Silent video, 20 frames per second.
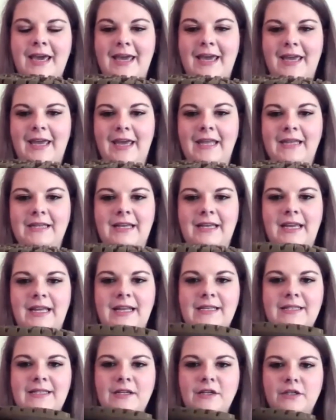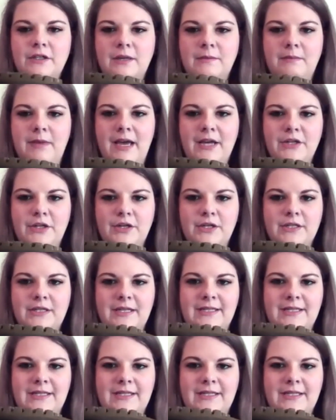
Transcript: And it essentially measures the